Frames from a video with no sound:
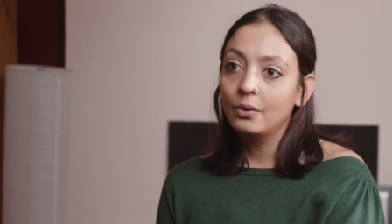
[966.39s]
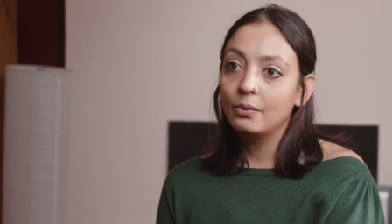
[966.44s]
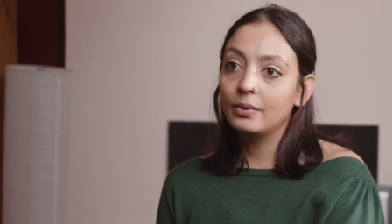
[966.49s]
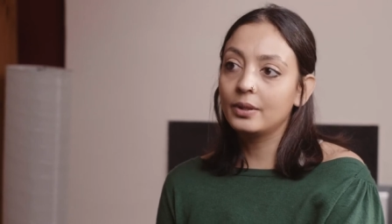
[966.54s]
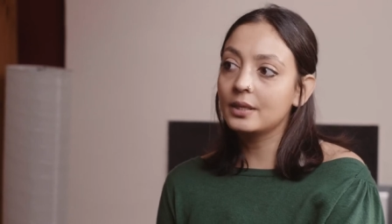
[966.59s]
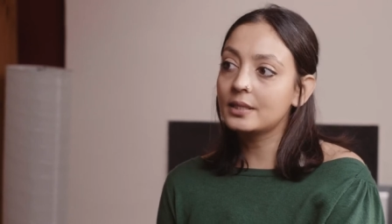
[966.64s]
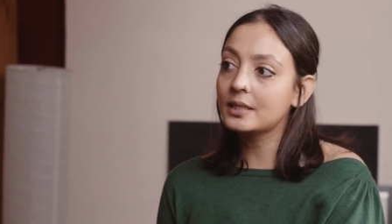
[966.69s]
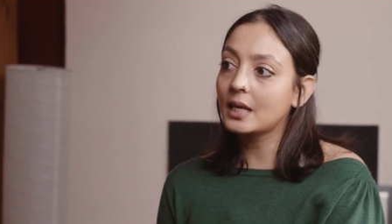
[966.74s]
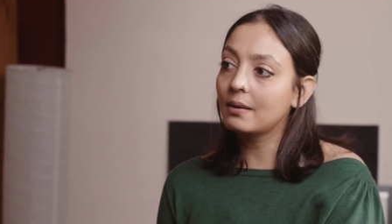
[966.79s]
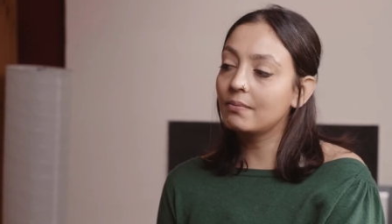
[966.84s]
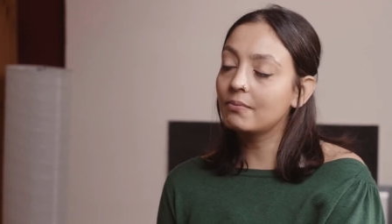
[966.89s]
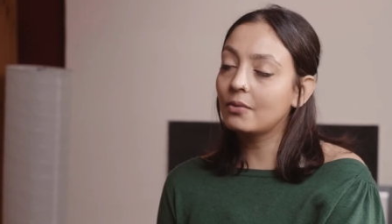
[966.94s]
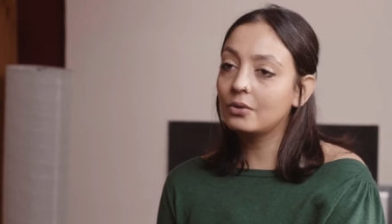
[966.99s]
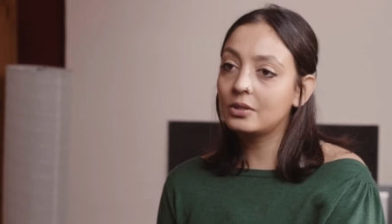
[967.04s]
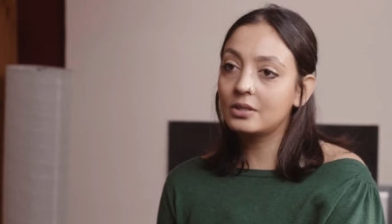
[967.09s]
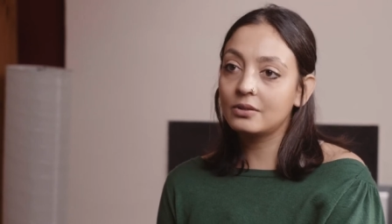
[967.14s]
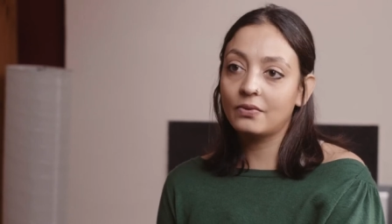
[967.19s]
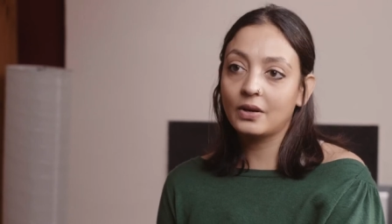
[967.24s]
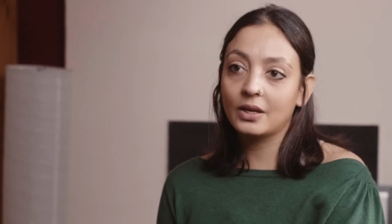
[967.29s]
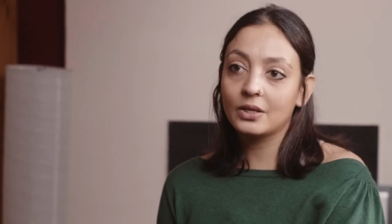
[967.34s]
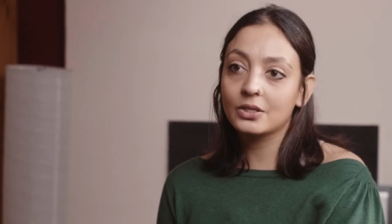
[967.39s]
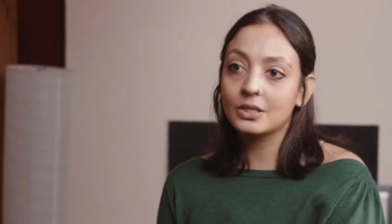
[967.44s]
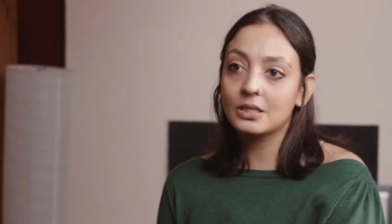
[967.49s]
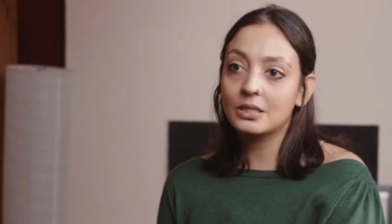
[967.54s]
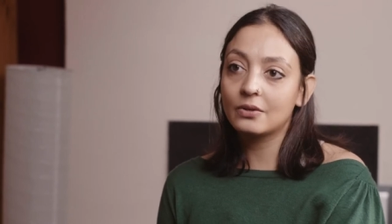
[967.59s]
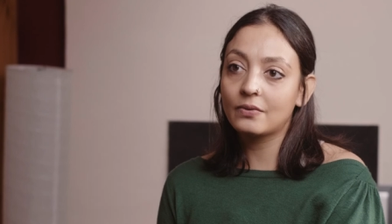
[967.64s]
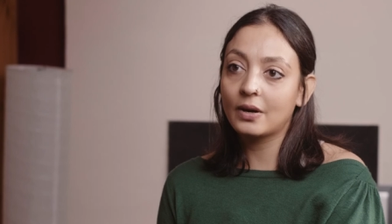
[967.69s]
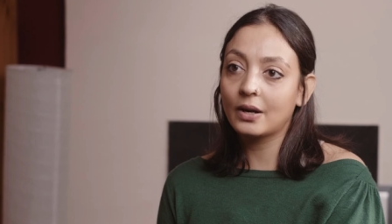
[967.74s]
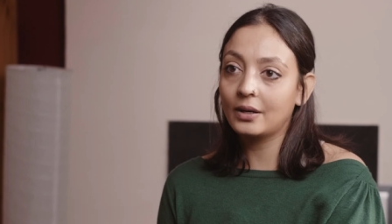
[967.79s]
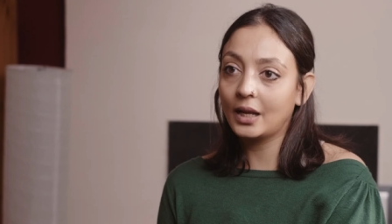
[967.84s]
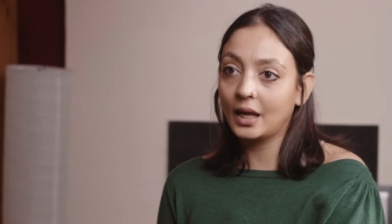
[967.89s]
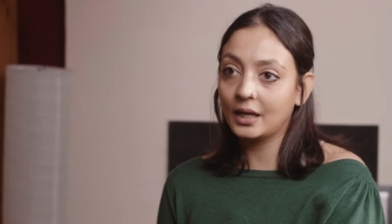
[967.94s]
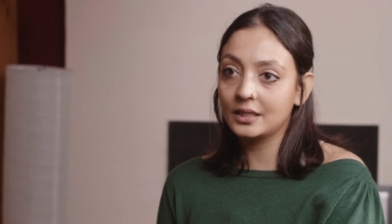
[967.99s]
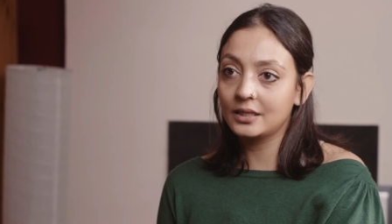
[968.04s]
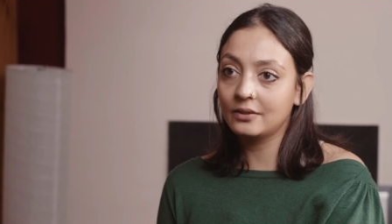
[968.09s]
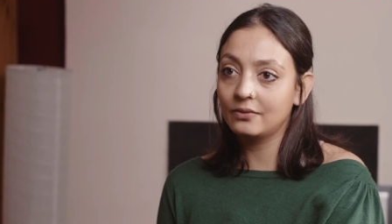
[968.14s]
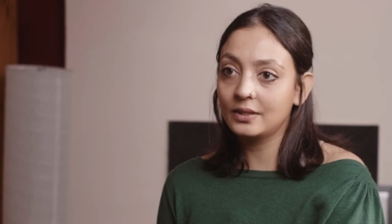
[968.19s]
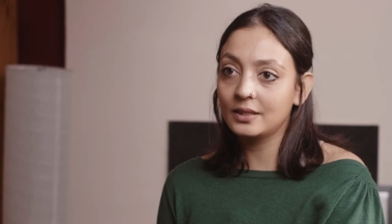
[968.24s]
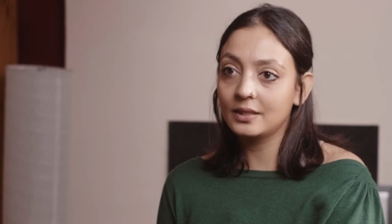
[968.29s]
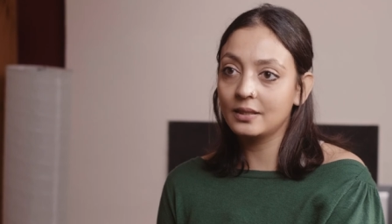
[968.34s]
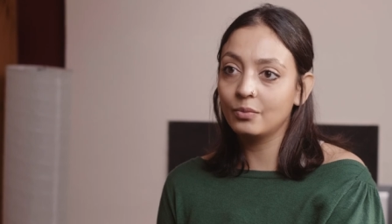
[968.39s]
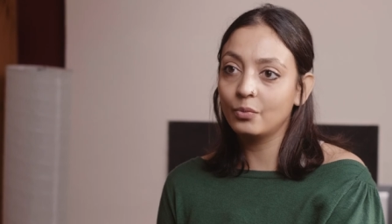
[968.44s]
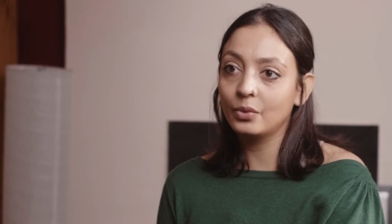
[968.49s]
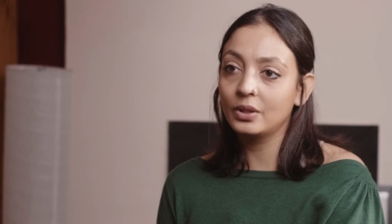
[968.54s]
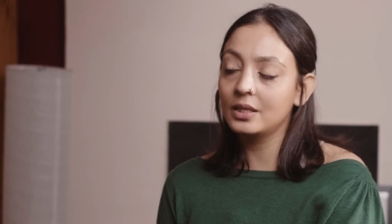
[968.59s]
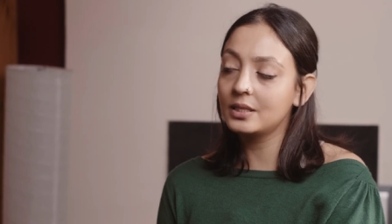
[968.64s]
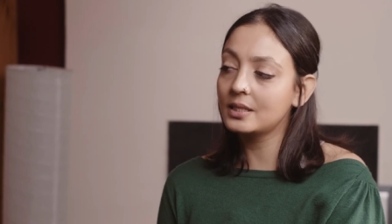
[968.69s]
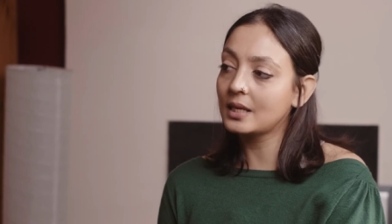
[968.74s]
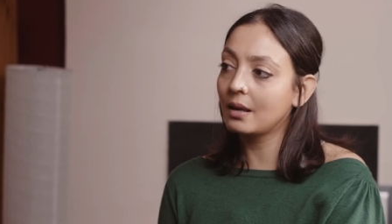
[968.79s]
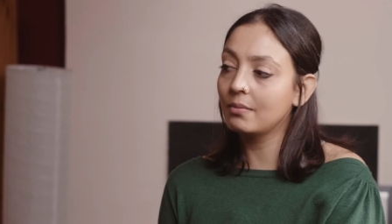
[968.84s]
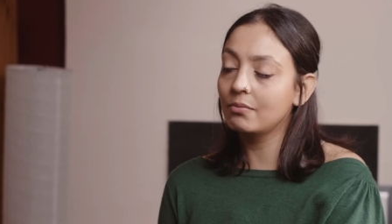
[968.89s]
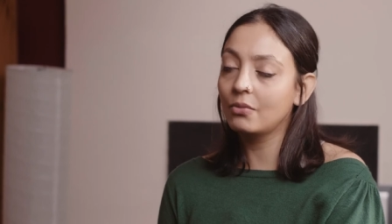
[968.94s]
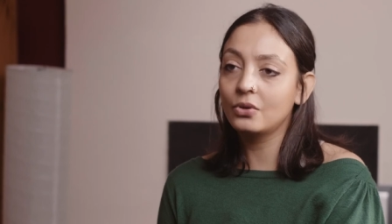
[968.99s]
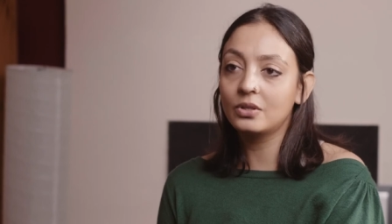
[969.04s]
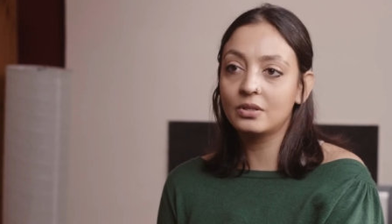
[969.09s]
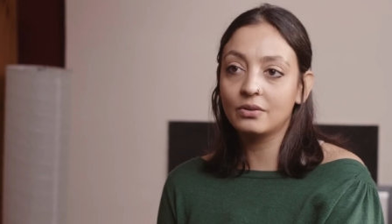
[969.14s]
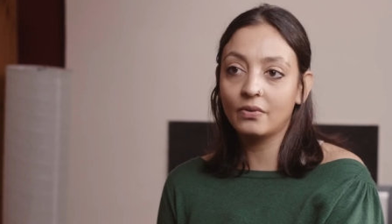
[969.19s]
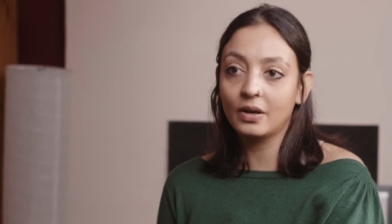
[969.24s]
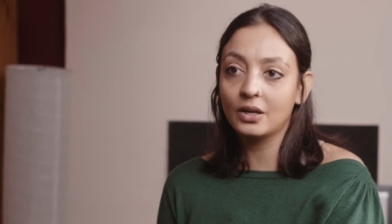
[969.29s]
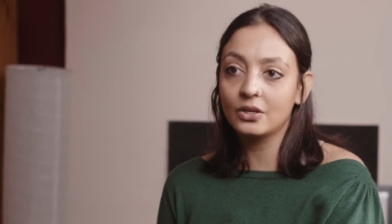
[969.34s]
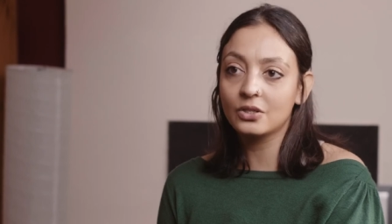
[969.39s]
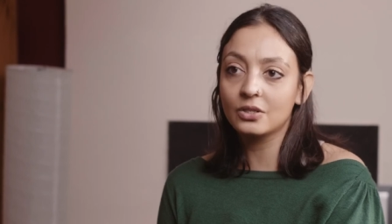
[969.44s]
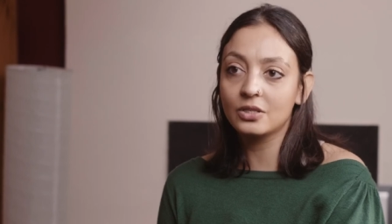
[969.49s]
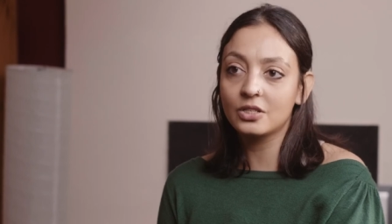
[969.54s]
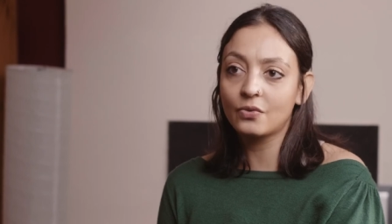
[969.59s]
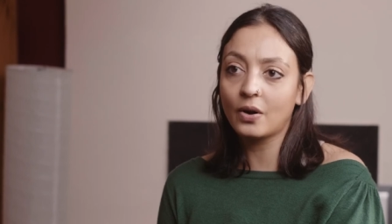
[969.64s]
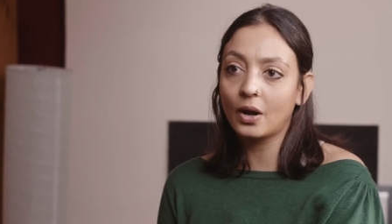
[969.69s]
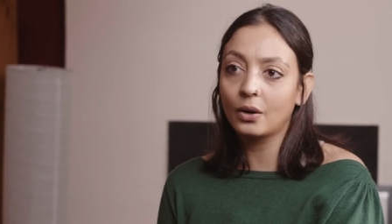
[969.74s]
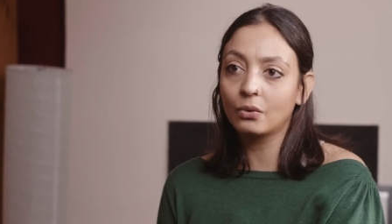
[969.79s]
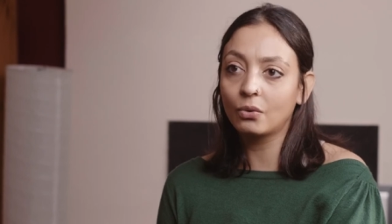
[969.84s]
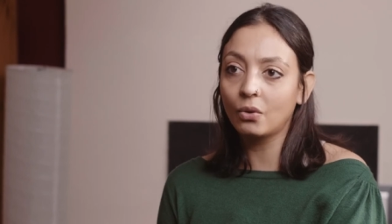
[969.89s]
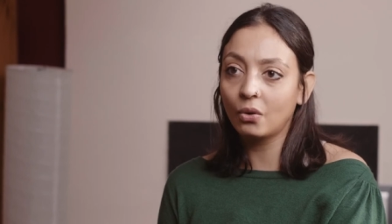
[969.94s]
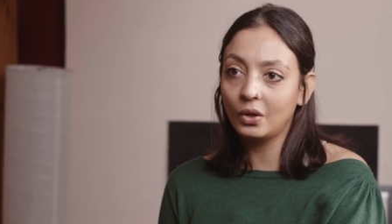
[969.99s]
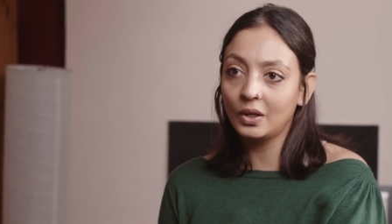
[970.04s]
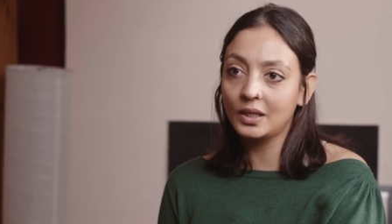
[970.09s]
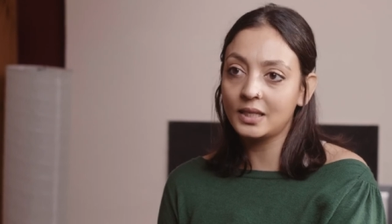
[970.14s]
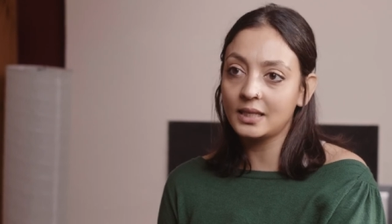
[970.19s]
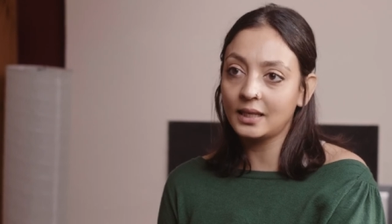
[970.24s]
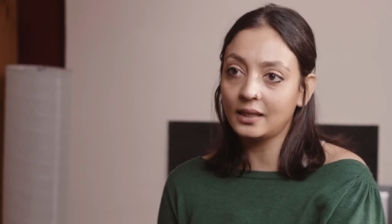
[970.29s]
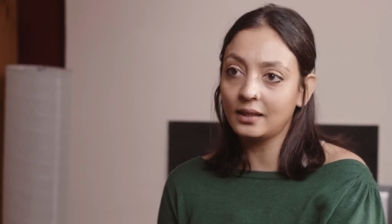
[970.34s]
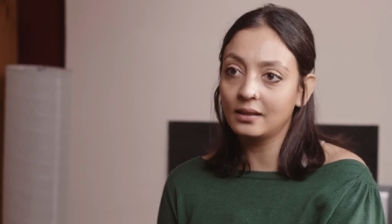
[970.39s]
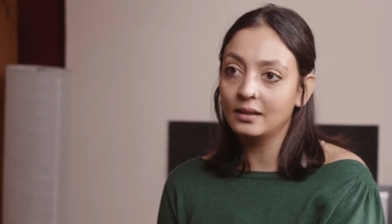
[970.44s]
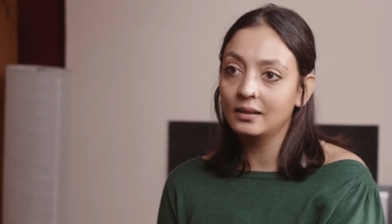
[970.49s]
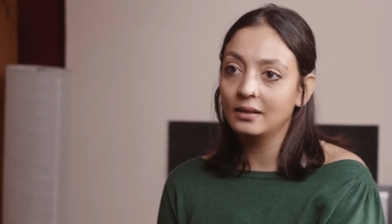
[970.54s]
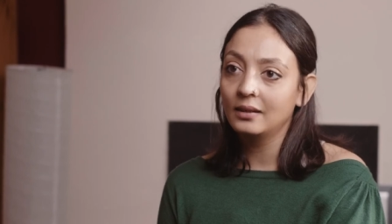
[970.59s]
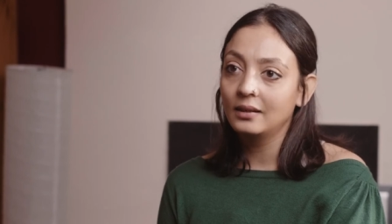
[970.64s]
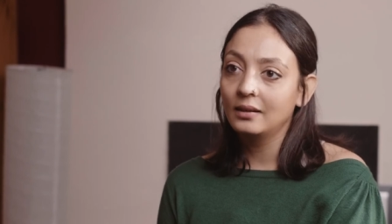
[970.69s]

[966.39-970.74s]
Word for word: with the same motivations around activism, with the same motivations around quality